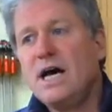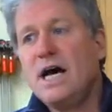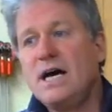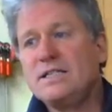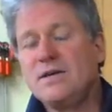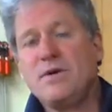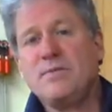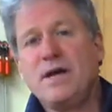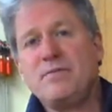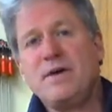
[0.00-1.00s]
Uh, someone
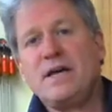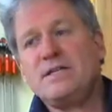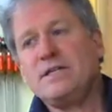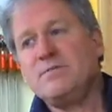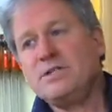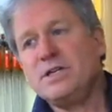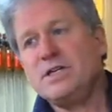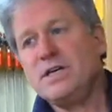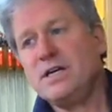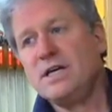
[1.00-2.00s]
might have mentioned. That's a
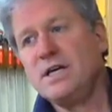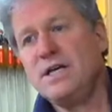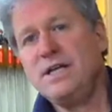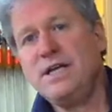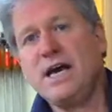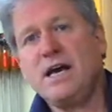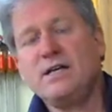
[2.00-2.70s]
conversation going on here. Yeah.